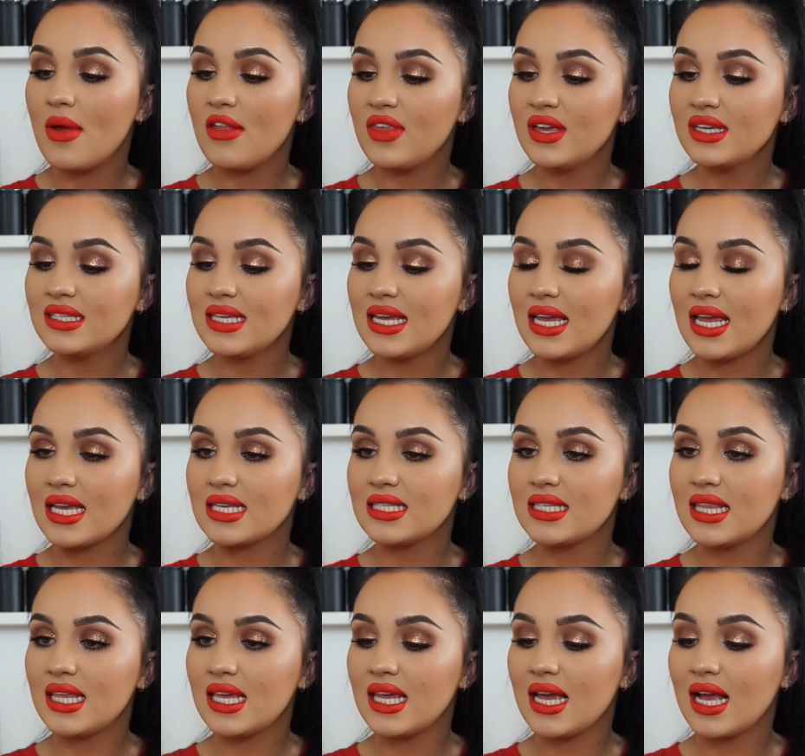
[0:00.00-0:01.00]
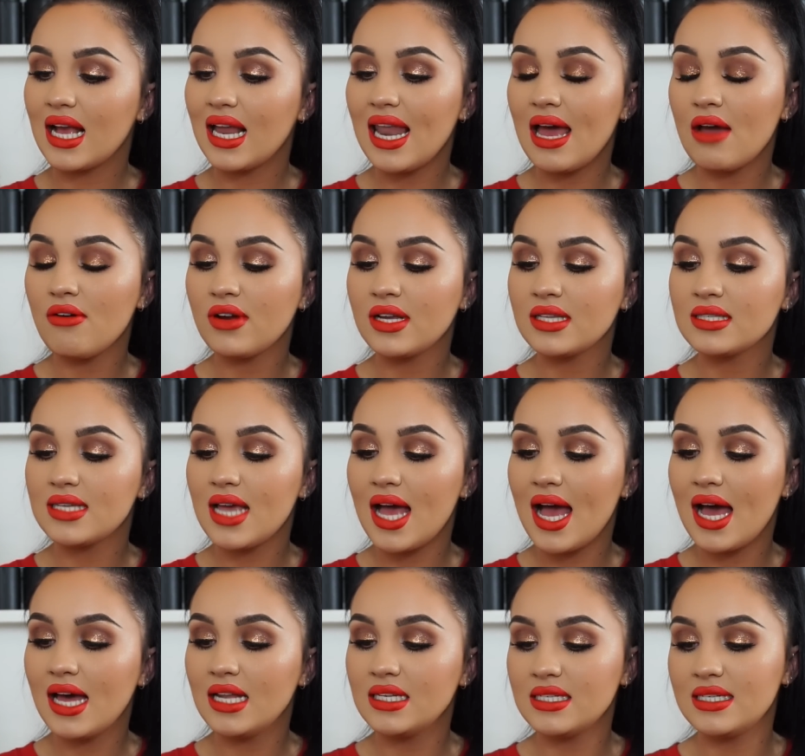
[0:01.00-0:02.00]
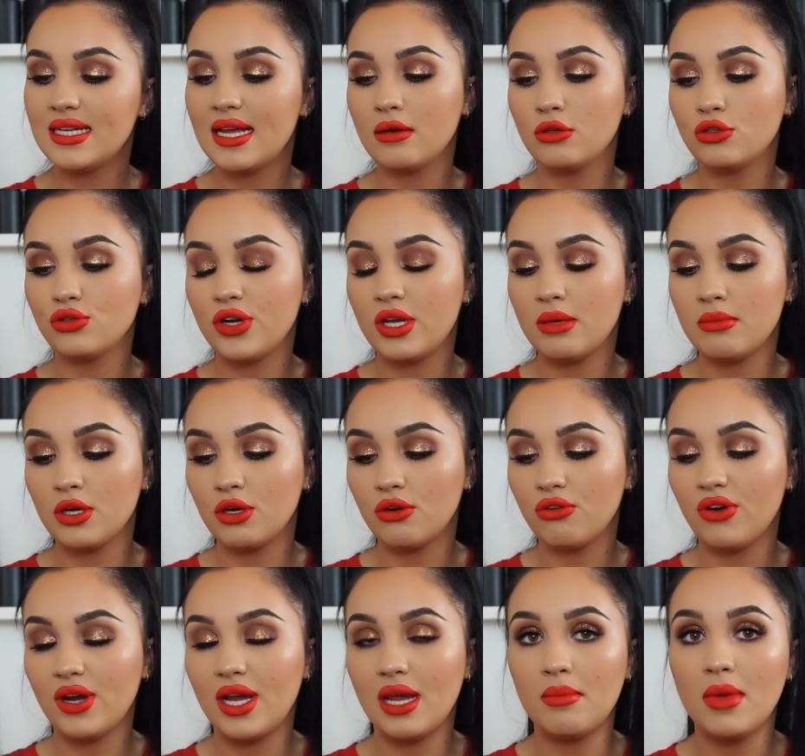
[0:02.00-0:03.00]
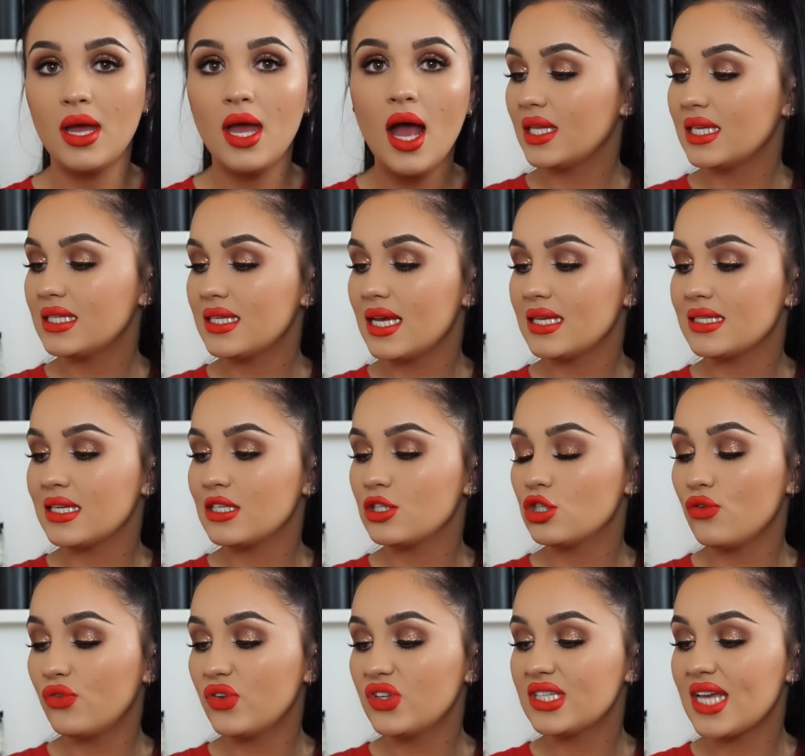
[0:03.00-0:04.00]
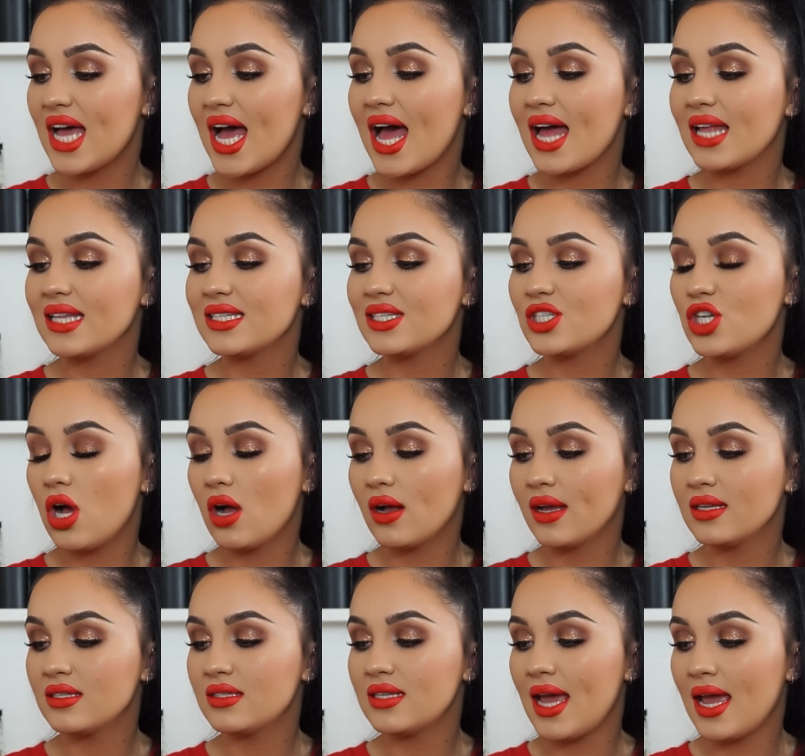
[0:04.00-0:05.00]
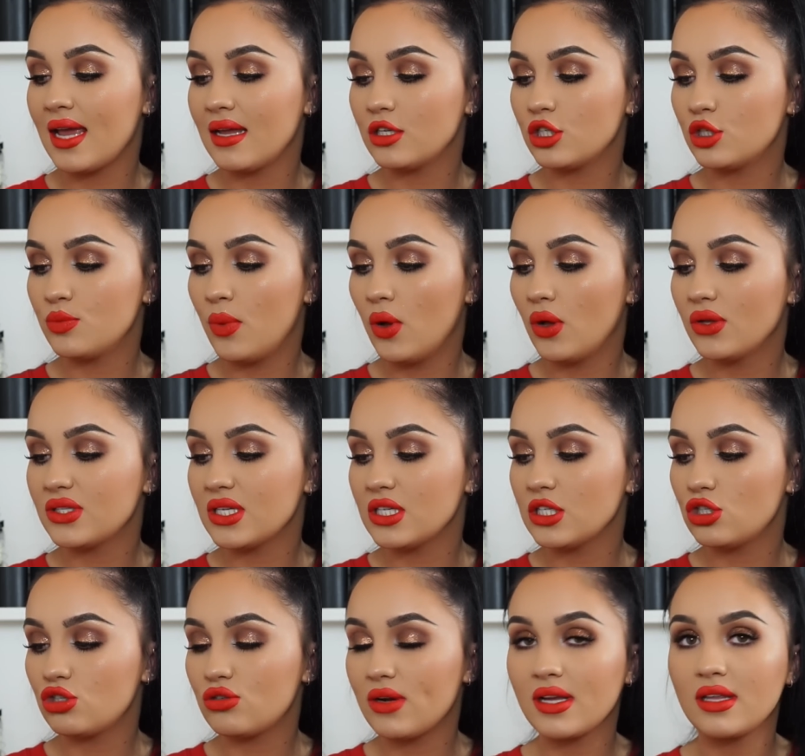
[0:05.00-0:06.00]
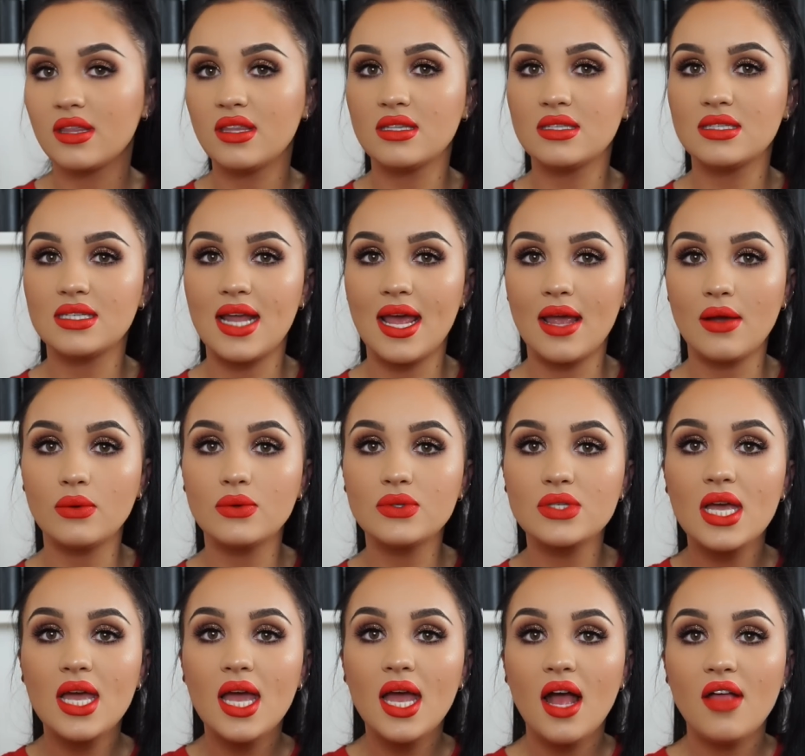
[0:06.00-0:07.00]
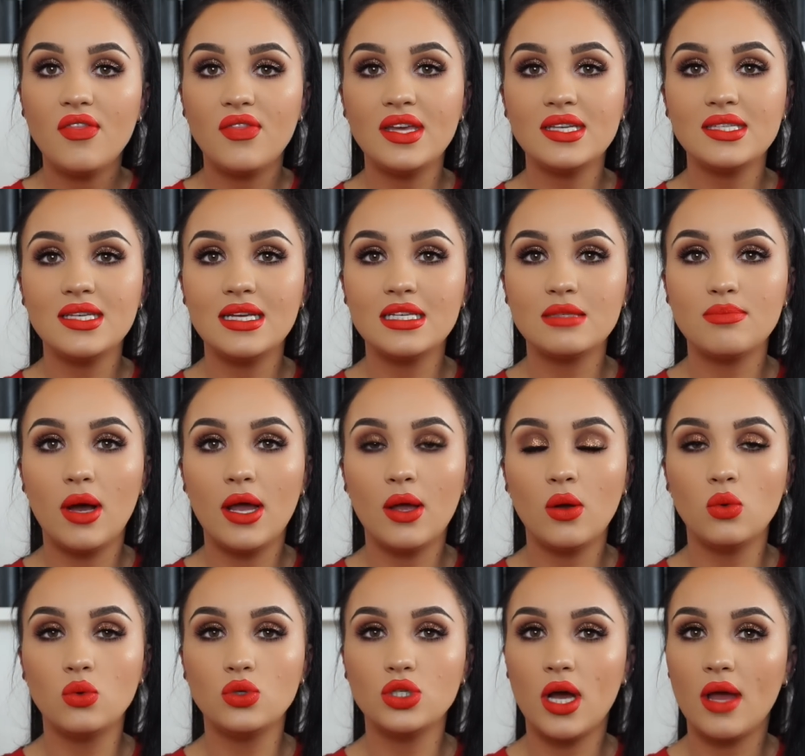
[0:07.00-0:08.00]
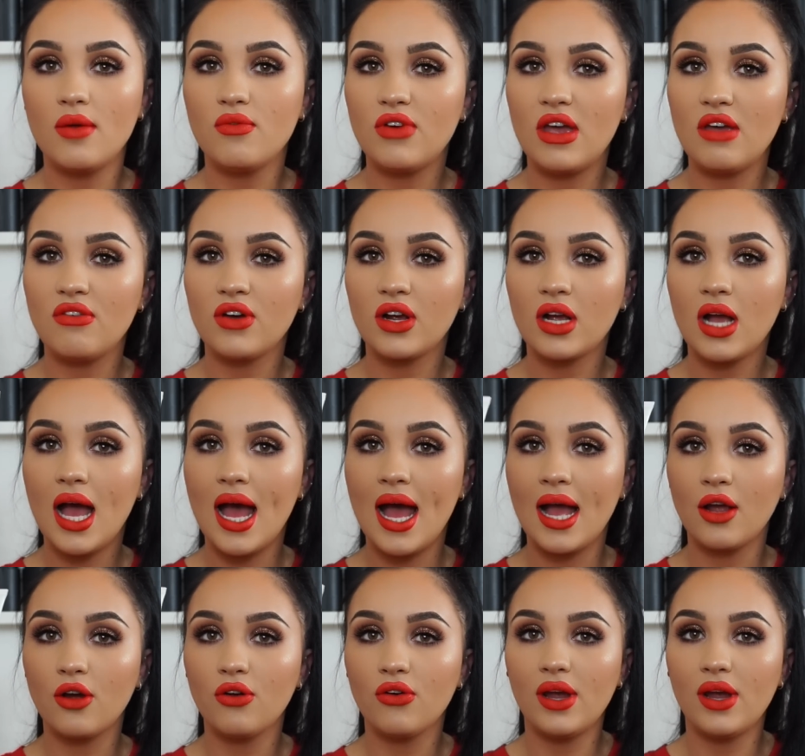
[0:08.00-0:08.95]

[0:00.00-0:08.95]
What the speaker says: This is the Clarins Hand and Nail Treatment Cream. This says it softens hands, targets age spots and strengthens nails. This is my all-time favourite hand